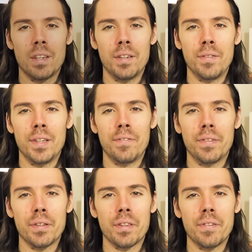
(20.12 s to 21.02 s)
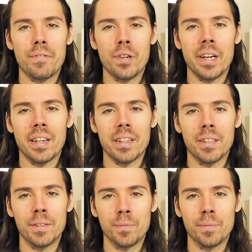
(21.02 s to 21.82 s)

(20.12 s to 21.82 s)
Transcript: TV Filthy Frank.